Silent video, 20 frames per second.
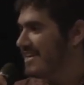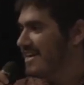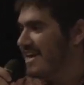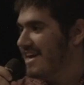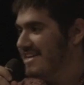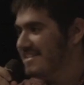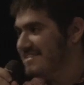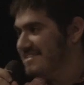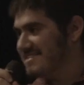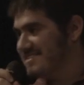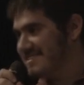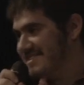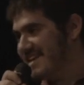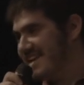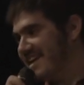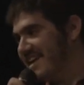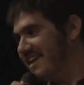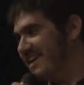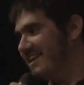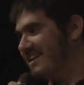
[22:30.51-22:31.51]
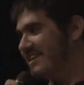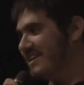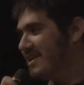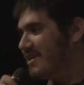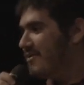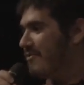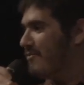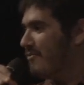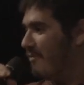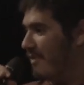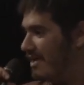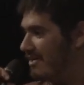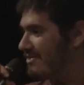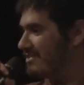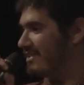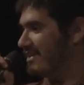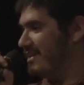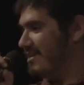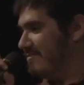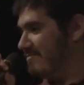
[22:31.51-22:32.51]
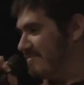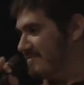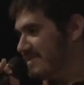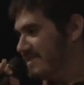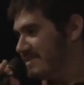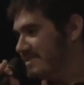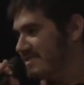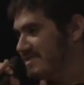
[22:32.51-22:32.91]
and say, welcome